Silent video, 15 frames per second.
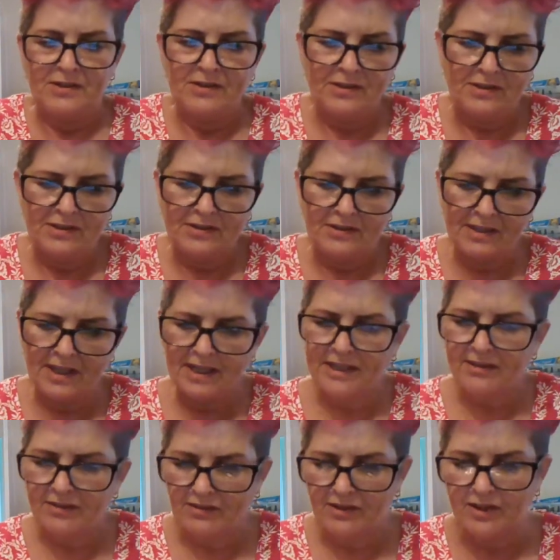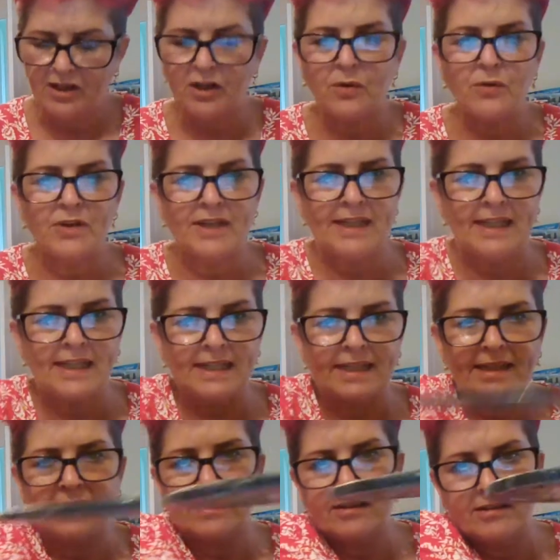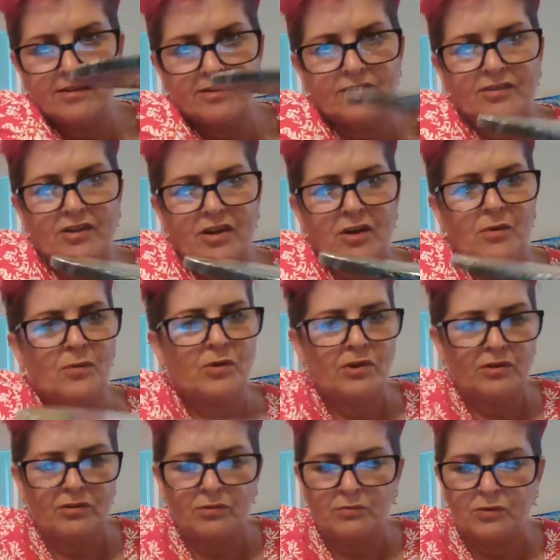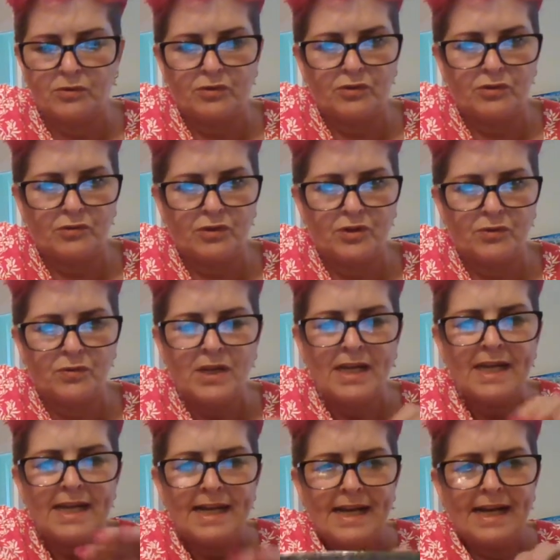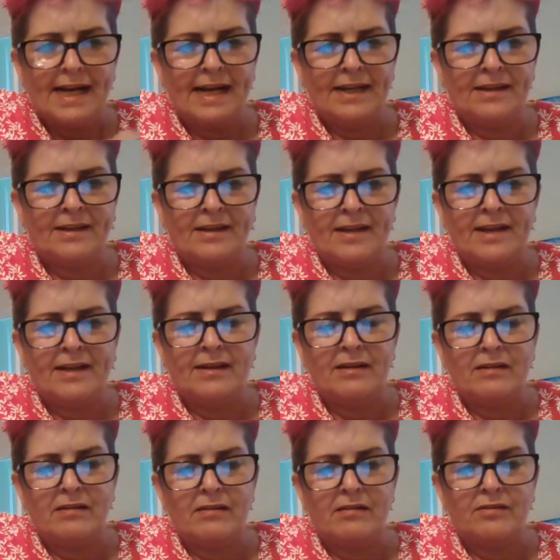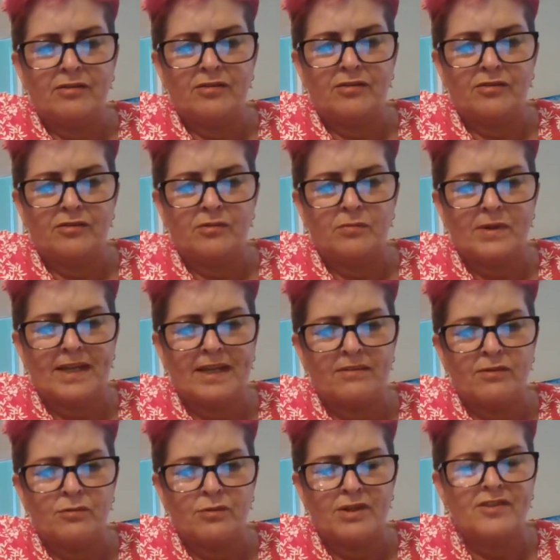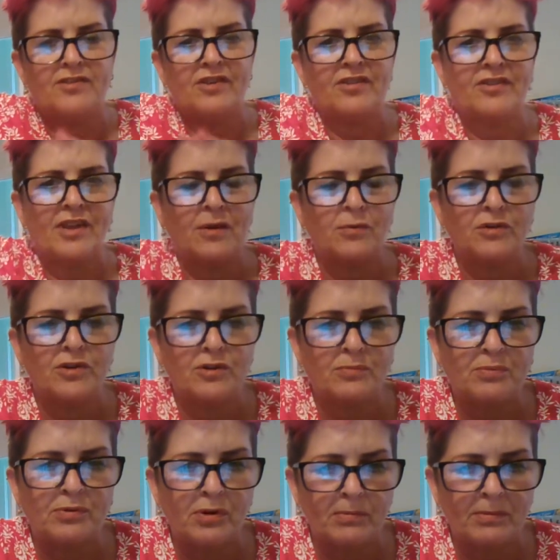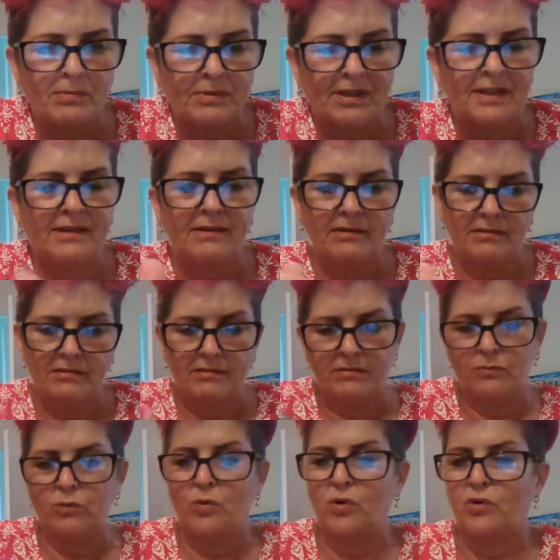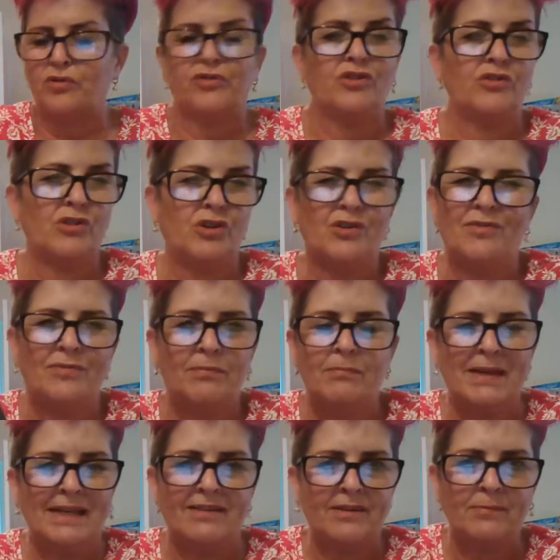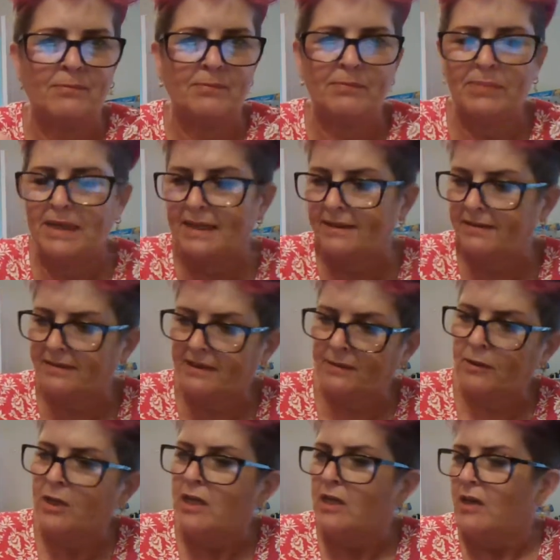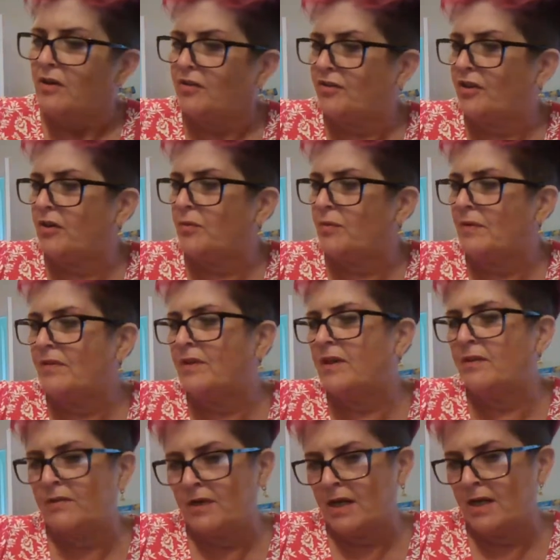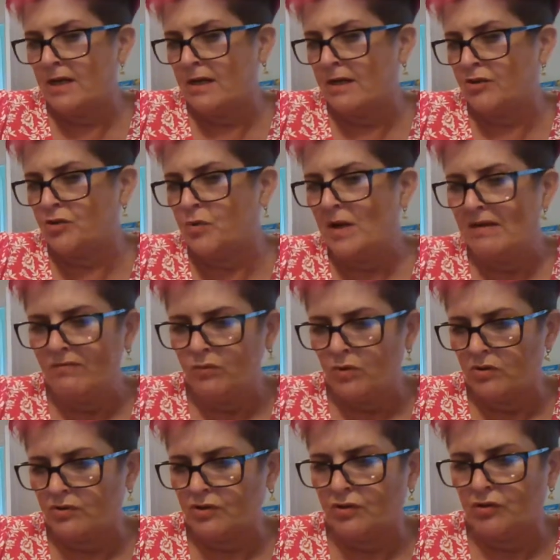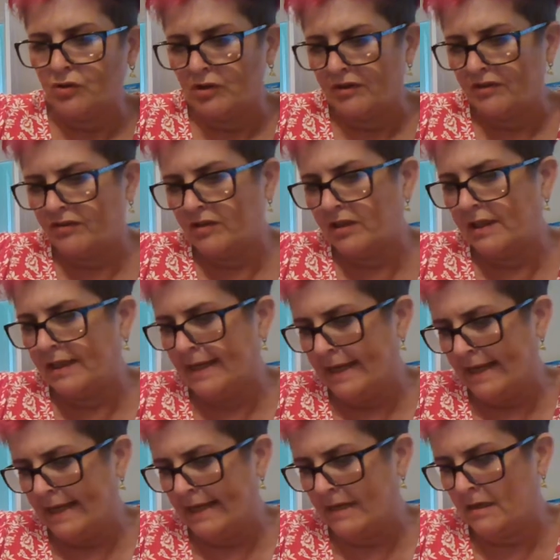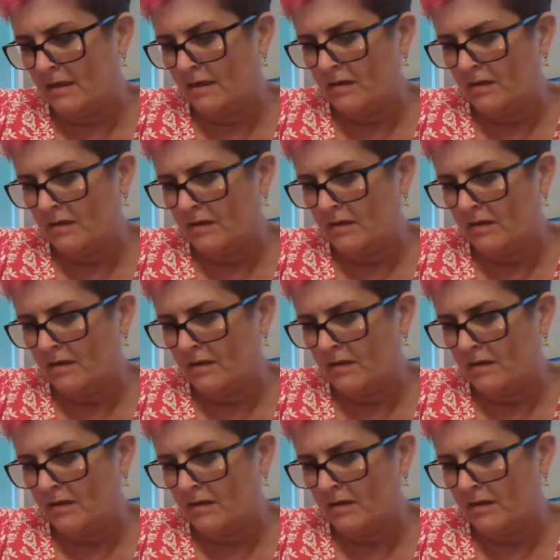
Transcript: thing. So you hold it like so, your thumb goes through. And then there's some kind of a recess there, which is probably water or mixing plate thing. So there are 12 watercolours in here.